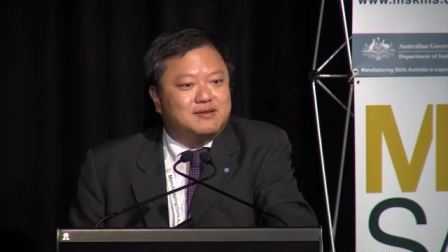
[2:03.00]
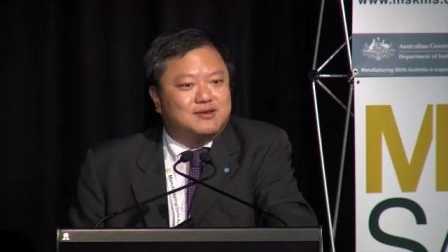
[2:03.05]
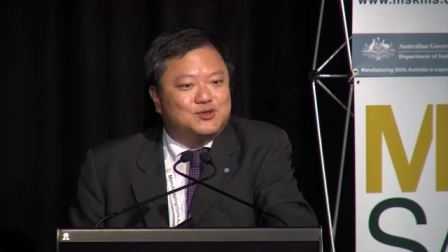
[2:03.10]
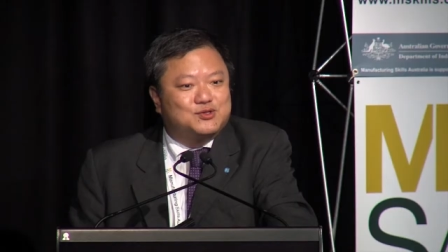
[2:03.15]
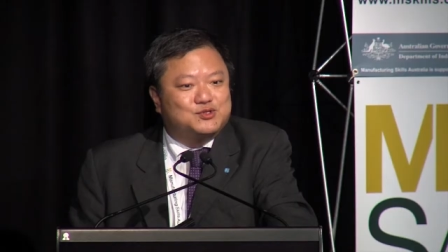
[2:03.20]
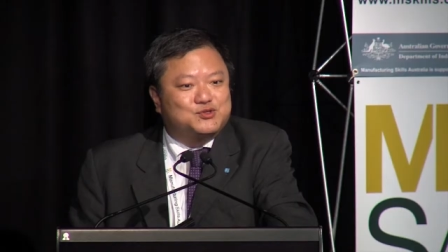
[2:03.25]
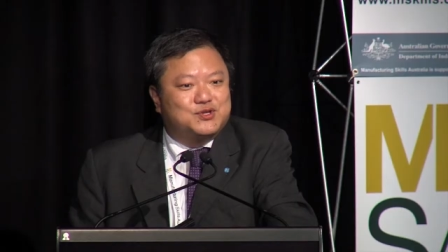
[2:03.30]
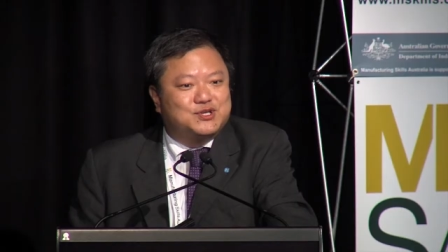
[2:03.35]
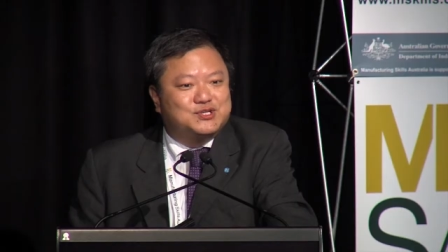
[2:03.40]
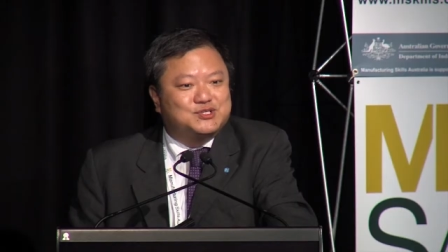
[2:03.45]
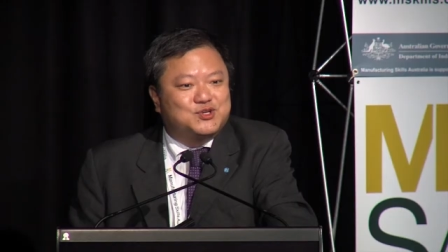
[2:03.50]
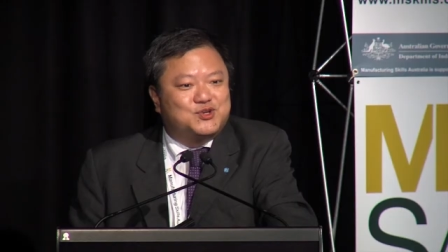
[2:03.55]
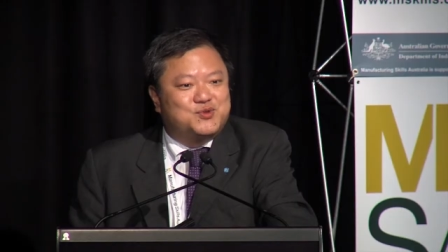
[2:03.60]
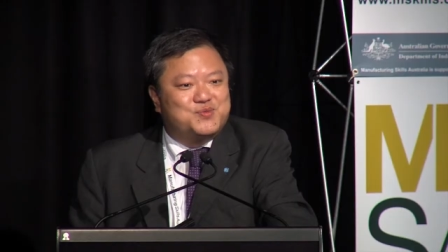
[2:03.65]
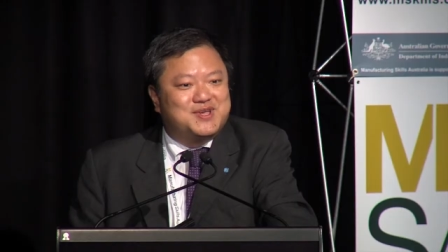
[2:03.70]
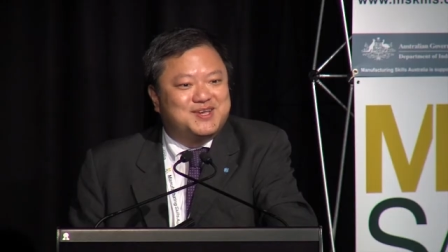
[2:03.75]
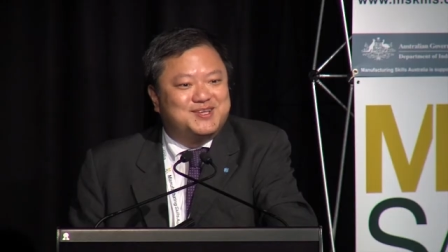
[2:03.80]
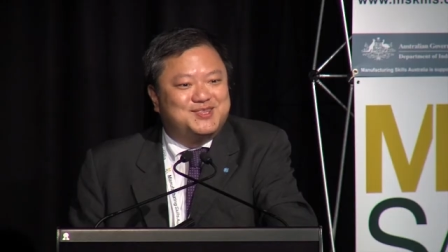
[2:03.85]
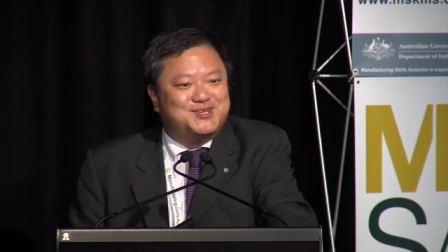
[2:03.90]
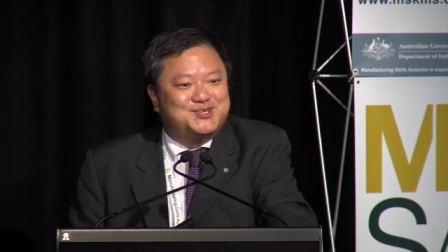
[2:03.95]
uh, Austria going to
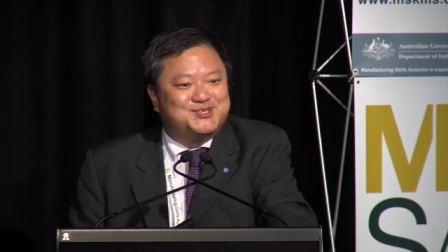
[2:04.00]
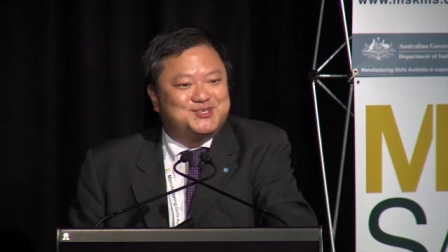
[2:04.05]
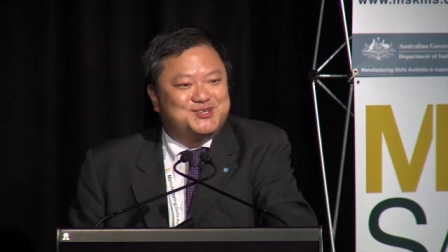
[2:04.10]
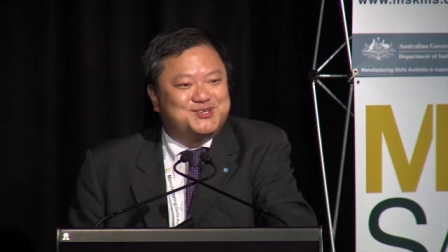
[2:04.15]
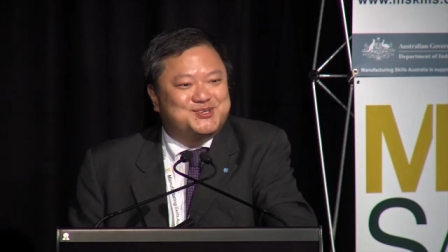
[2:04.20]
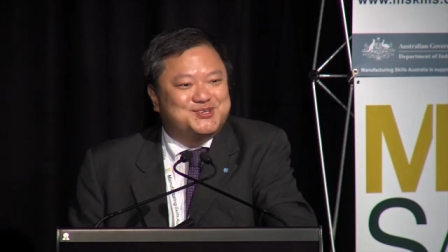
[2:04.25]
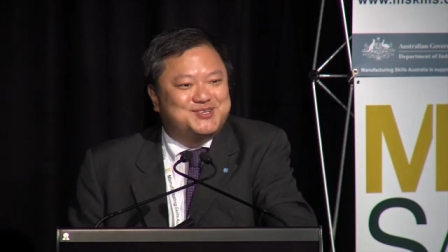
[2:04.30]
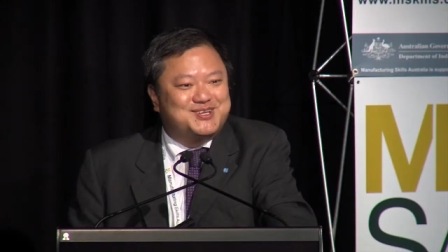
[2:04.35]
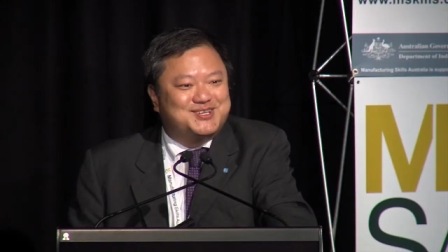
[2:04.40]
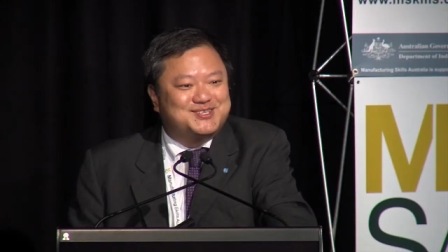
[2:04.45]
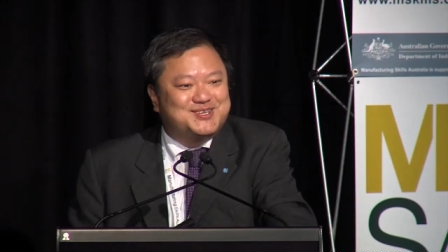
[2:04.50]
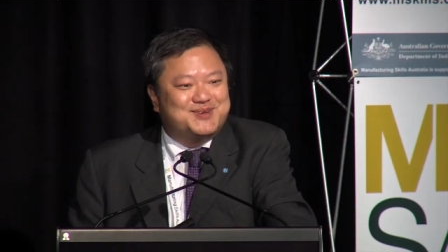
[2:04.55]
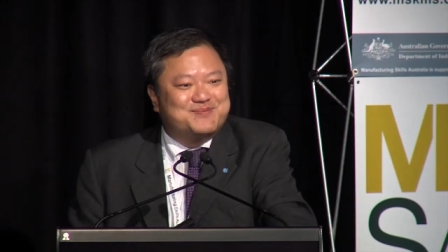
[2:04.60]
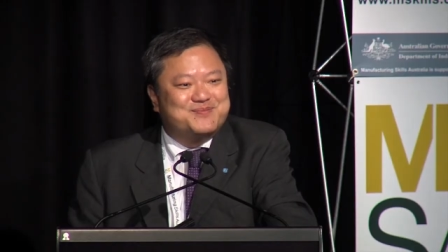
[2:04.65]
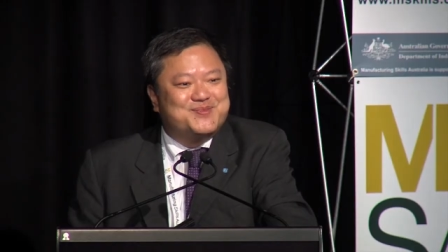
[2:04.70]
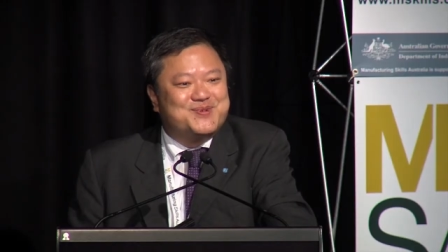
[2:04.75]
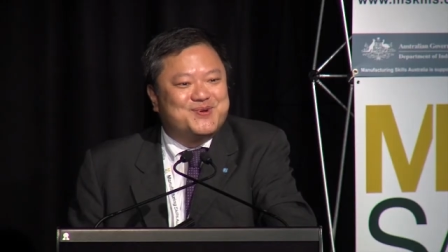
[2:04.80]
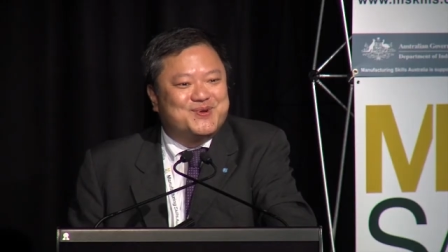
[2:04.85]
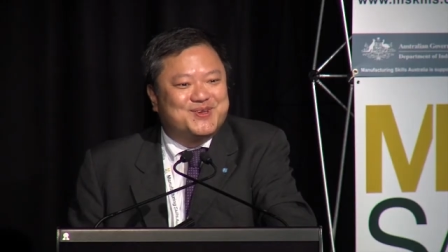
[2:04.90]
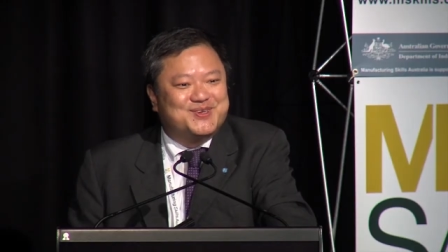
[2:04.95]
make a decision at some
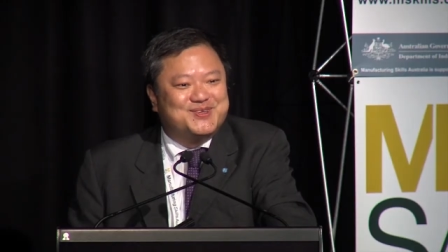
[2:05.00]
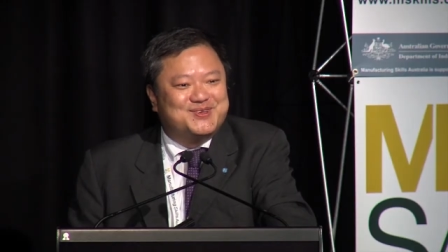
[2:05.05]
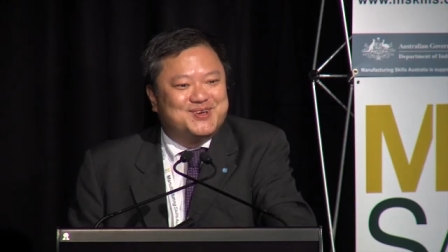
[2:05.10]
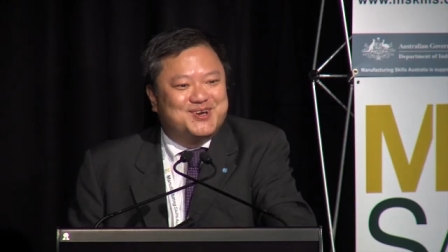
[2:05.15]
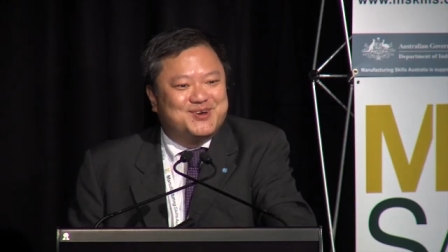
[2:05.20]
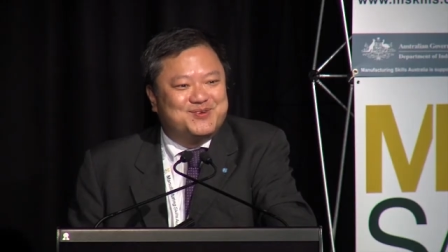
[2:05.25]
point, you know,